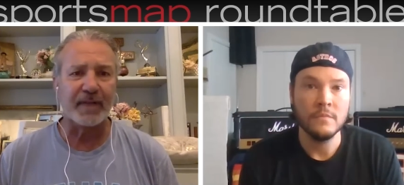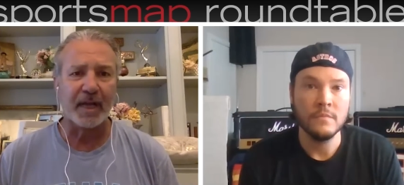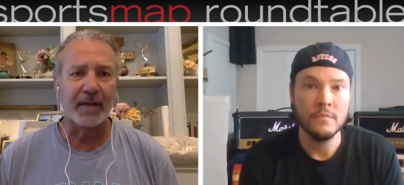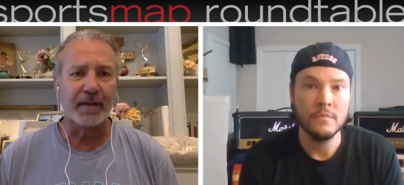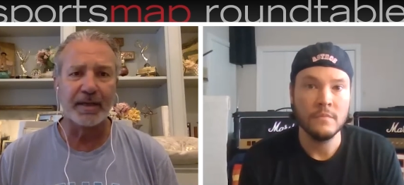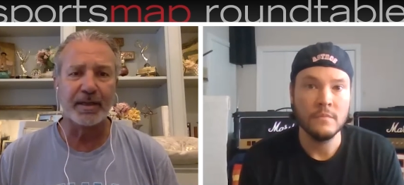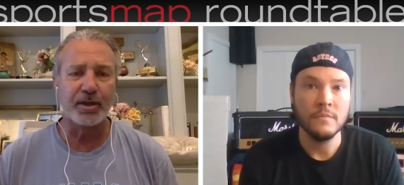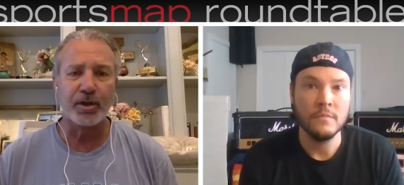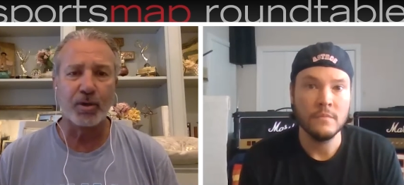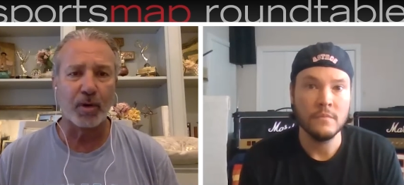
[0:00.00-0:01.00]
Speaker 1: done in New
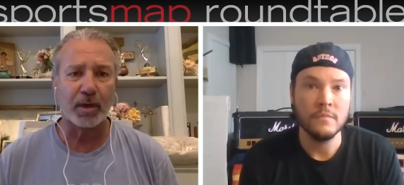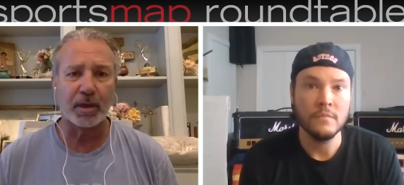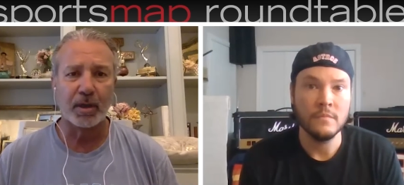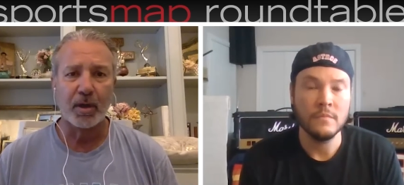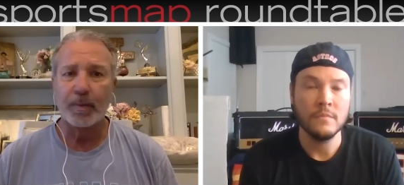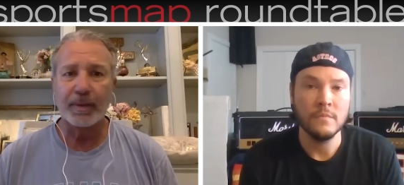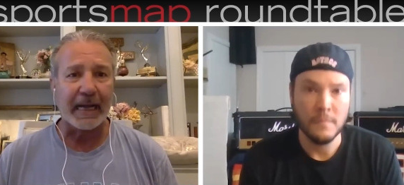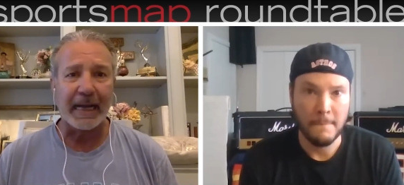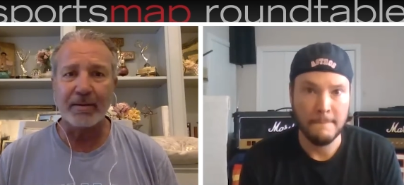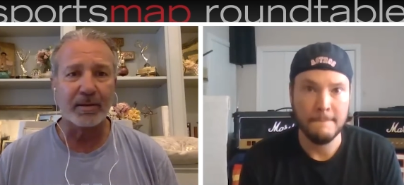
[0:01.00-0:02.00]
York, but I
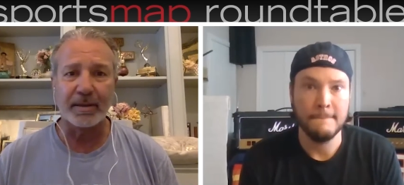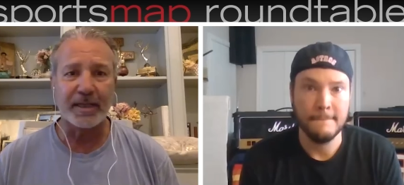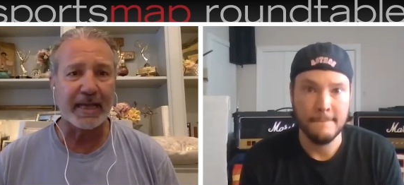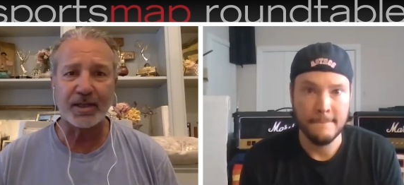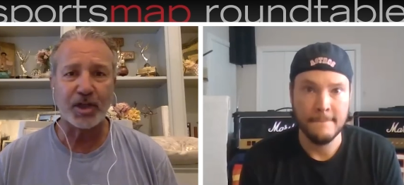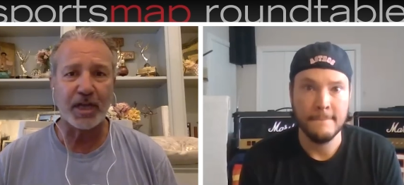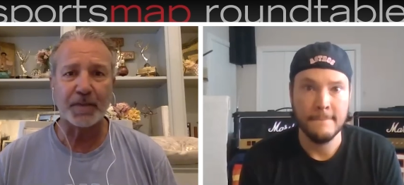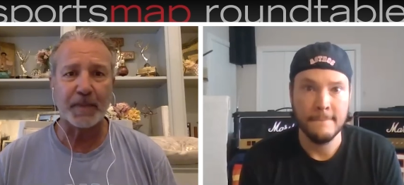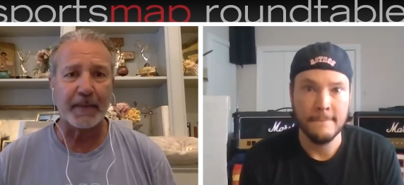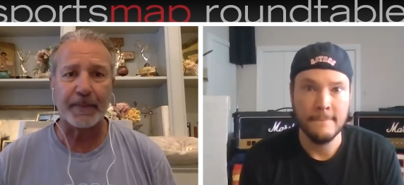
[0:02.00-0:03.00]
don't, it hasn't changed my
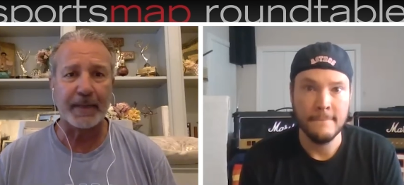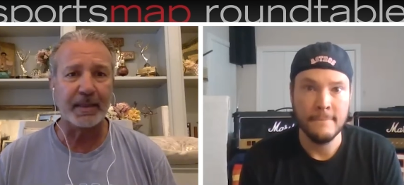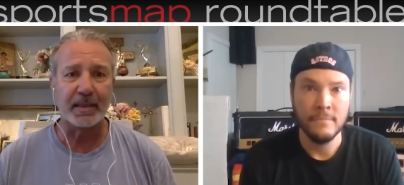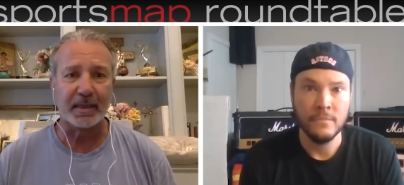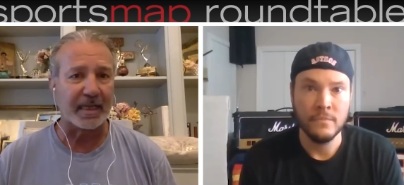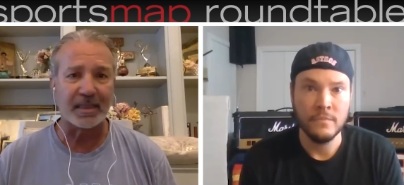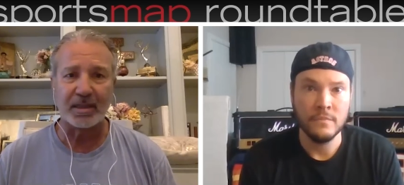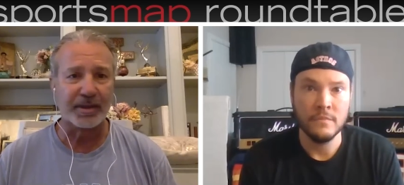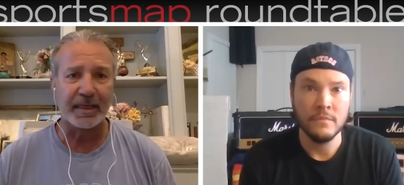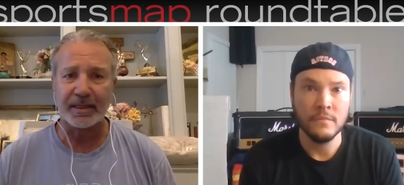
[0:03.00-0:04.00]
opinion that they still
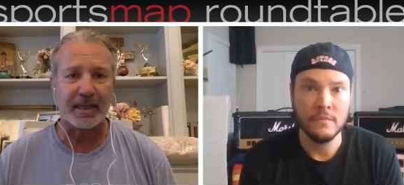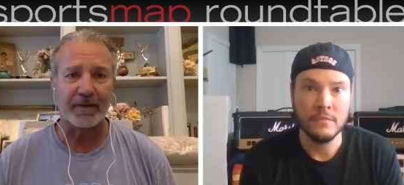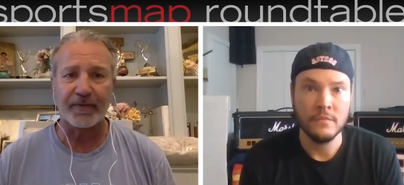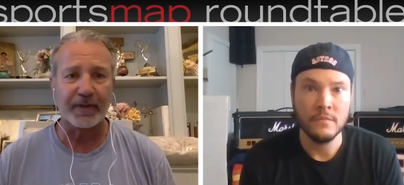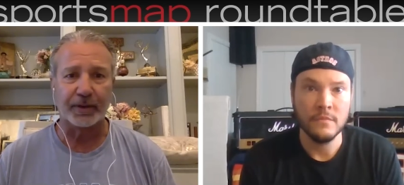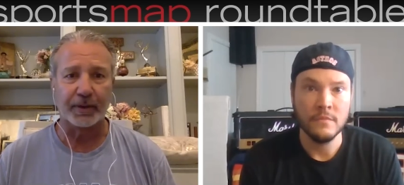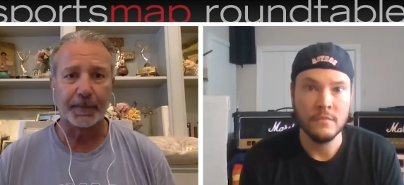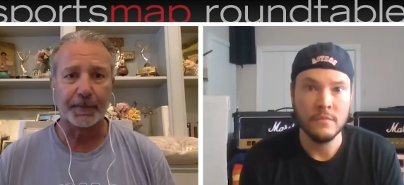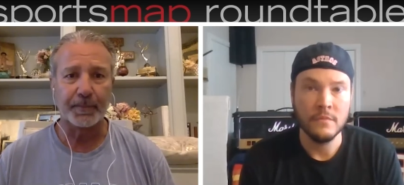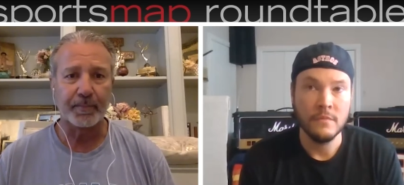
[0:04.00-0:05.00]
need a center fielder.
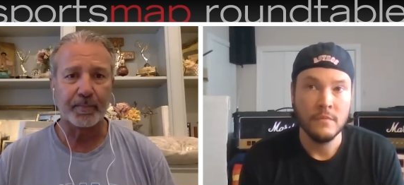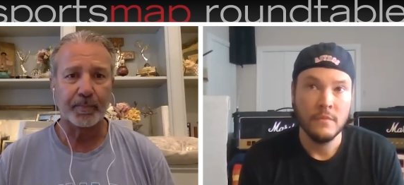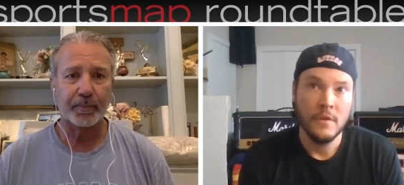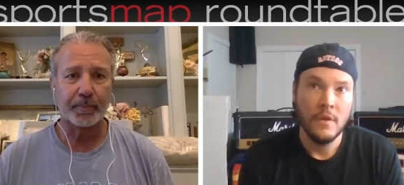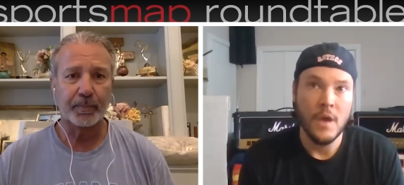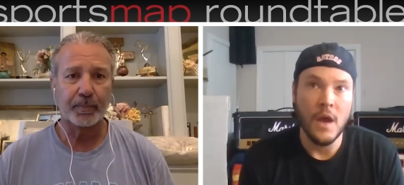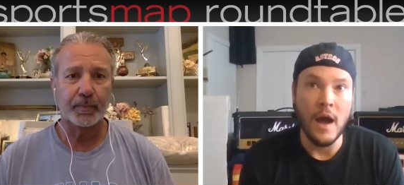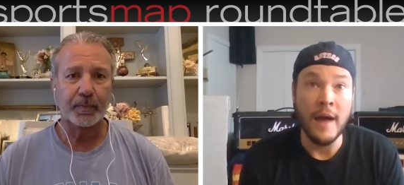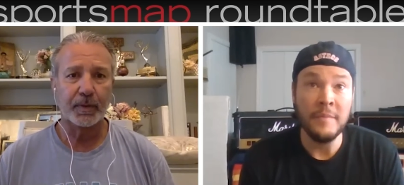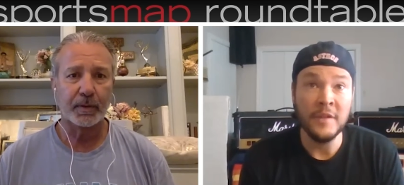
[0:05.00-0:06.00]

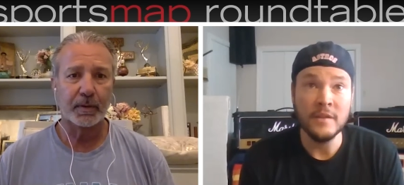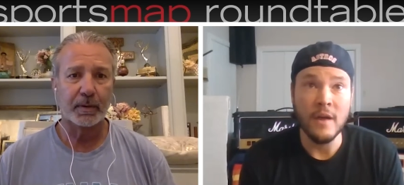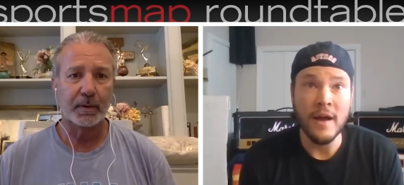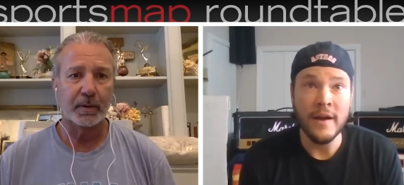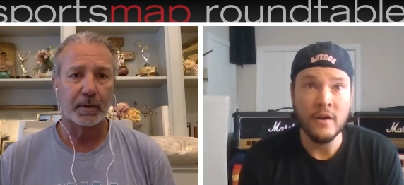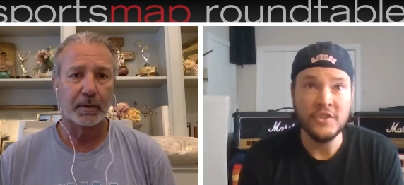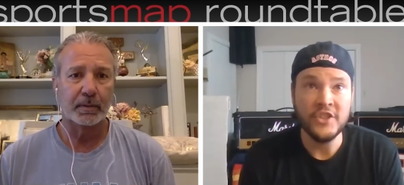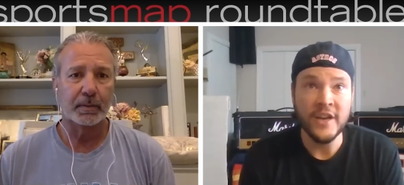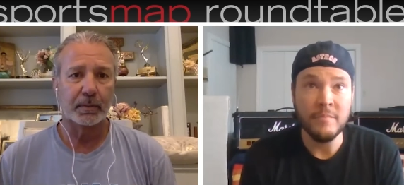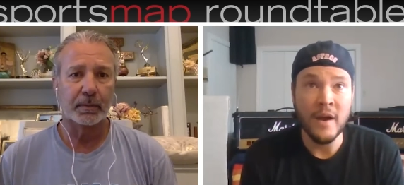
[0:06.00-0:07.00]
Speaker 2: I'm a little higher on
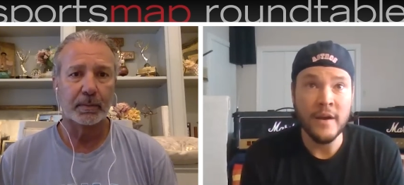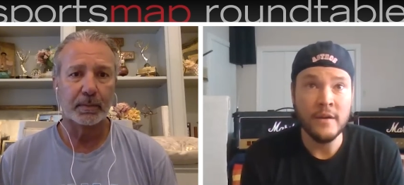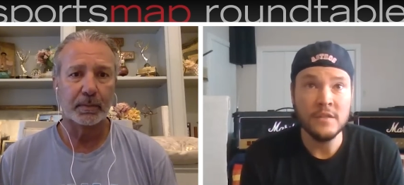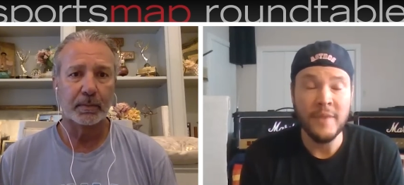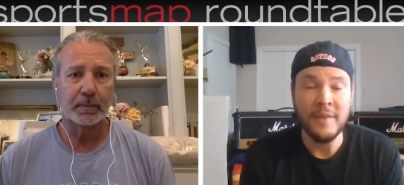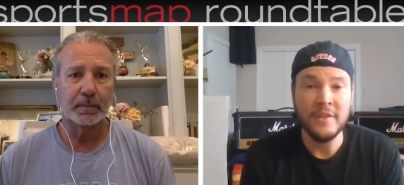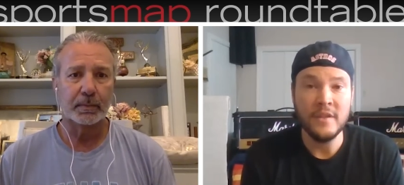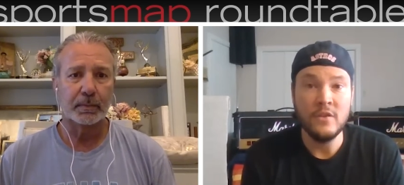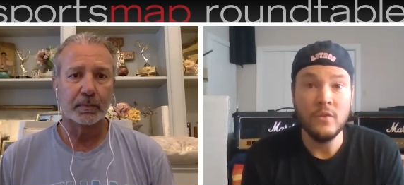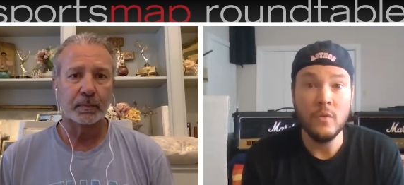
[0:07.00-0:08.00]
Jake Meyers maybe
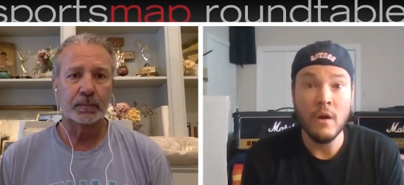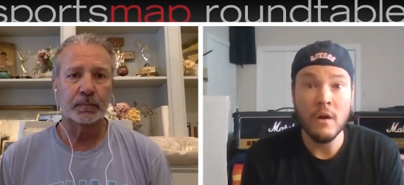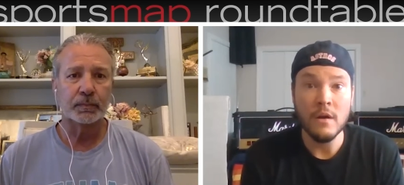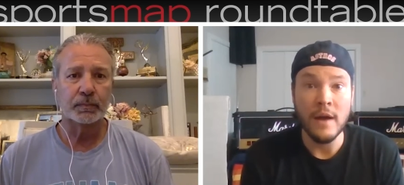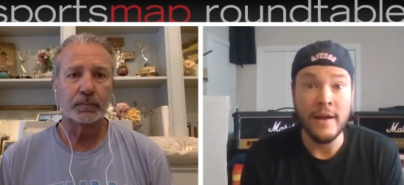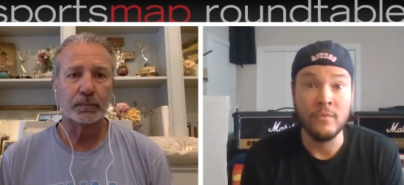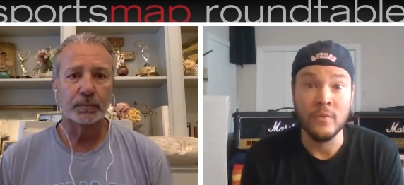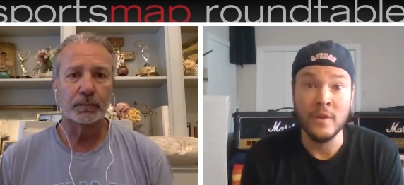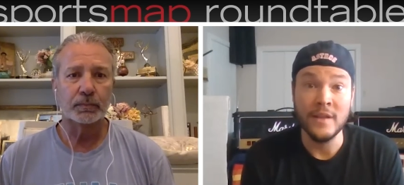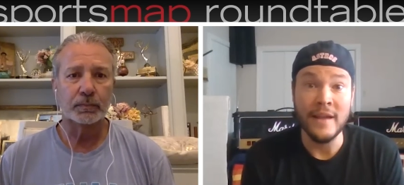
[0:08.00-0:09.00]
than you are. I, I
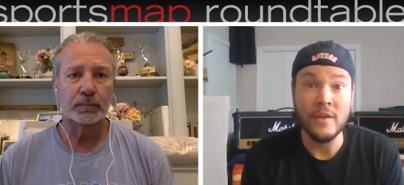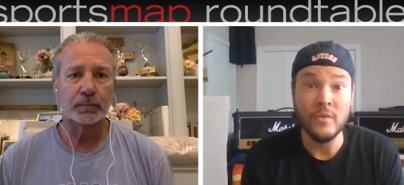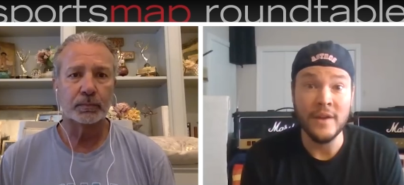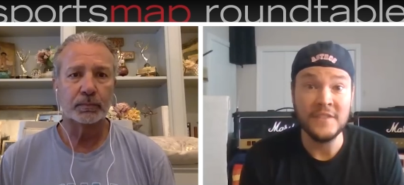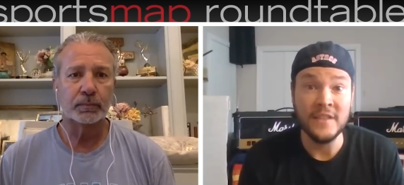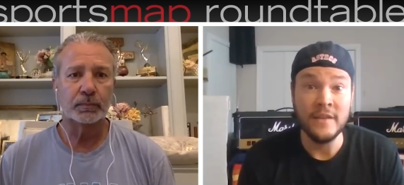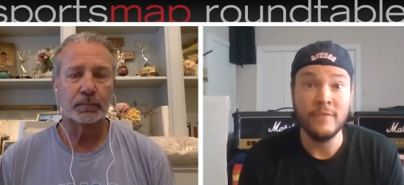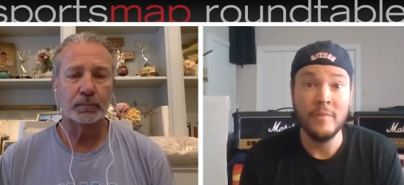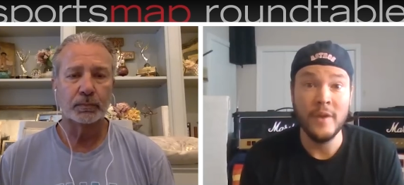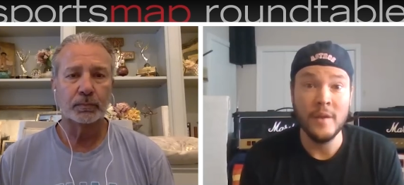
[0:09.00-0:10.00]
really like what I've seen
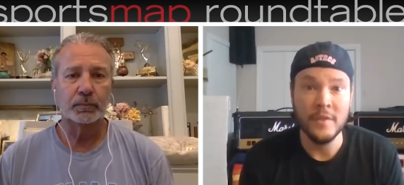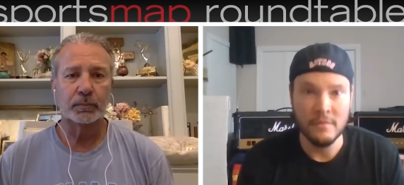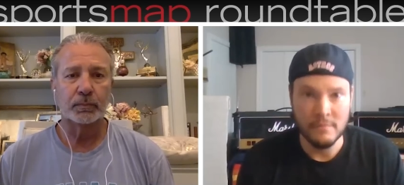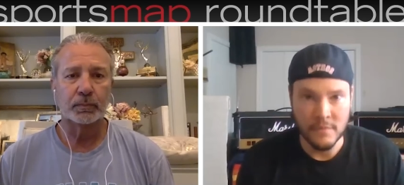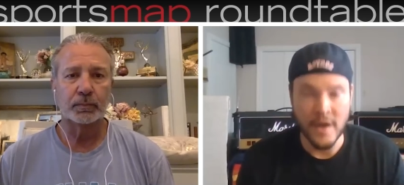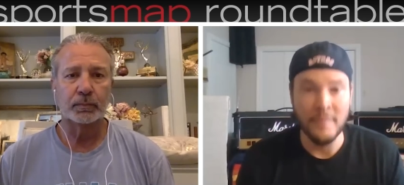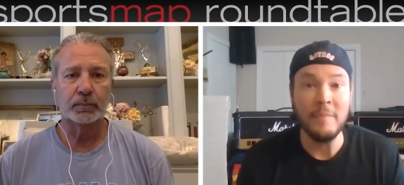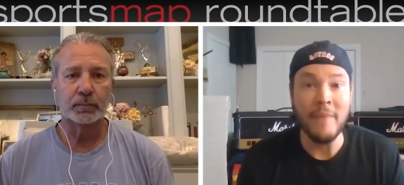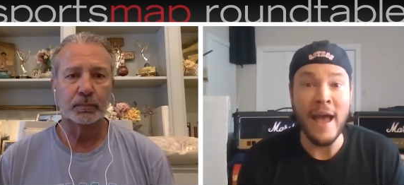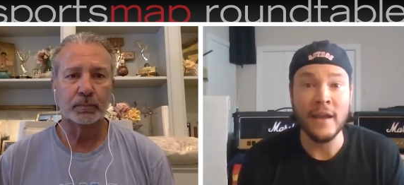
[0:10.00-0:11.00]
from him and
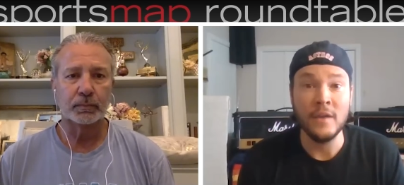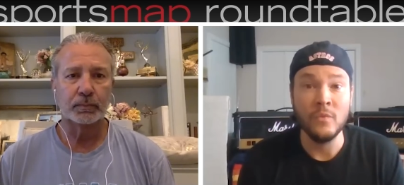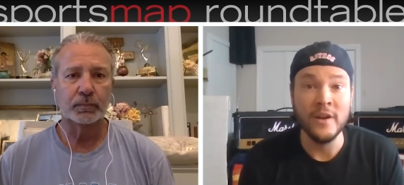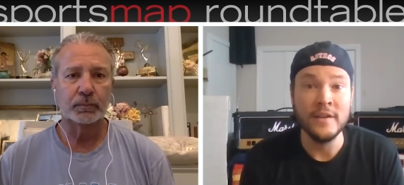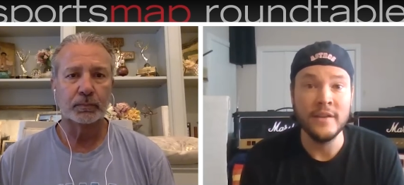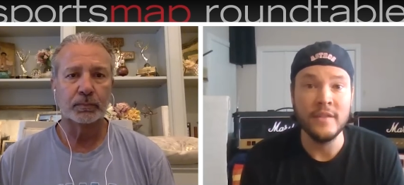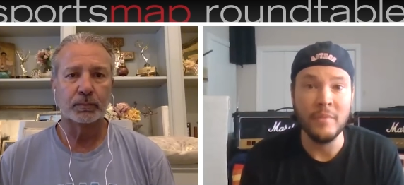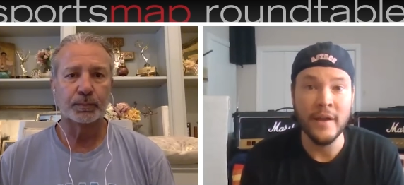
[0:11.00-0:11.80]
coming back and what he did in the